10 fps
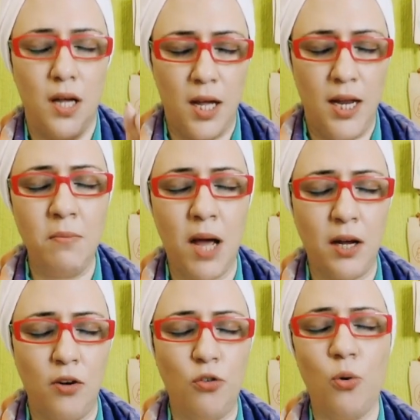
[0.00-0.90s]
In my
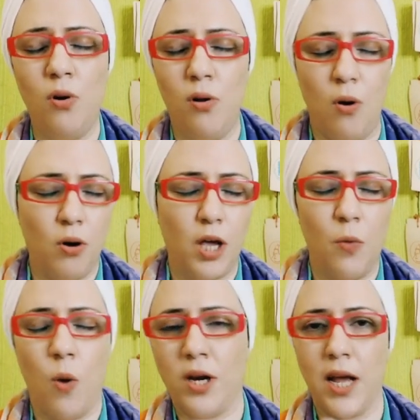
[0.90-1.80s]
control, okay,
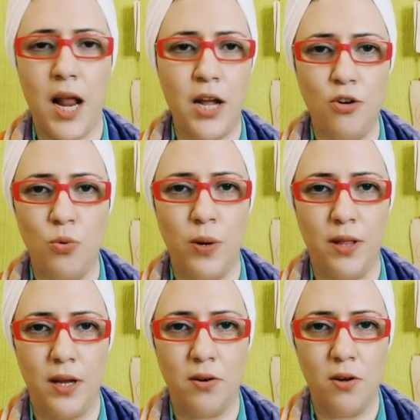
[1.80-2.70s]
what can I do with
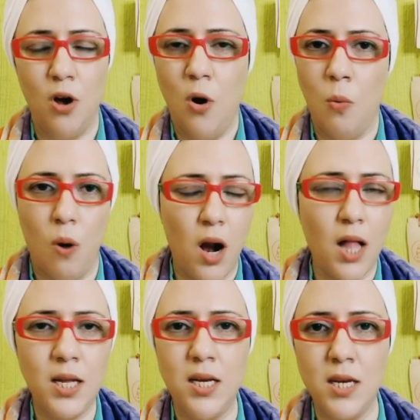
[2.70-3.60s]
it? What
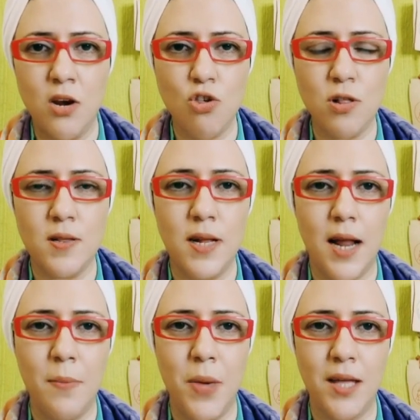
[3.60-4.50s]
are the intentions that
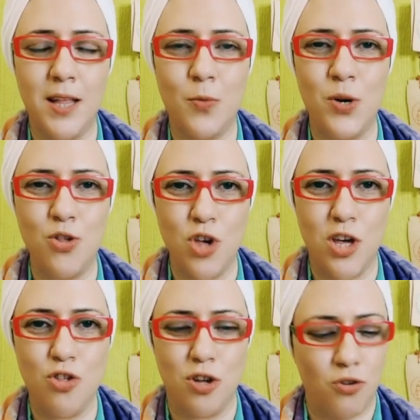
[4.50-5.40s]
I make that will
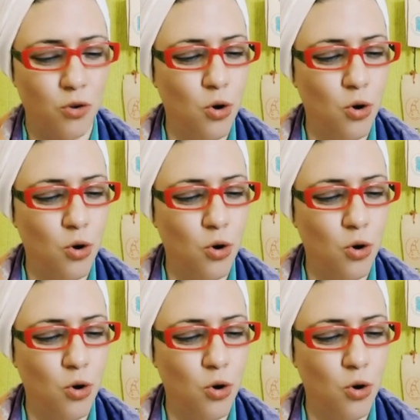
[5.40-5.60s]
change it?